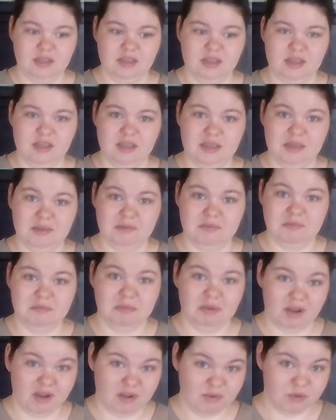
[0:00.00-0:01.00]
And
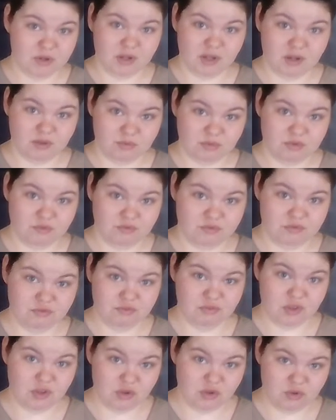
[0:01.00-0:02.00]
I will not
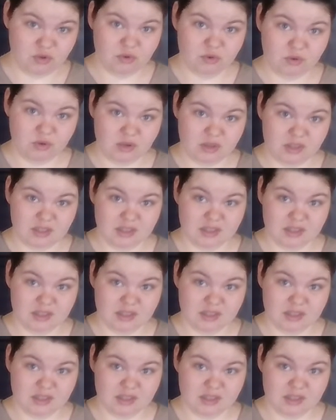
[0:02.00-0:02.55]
review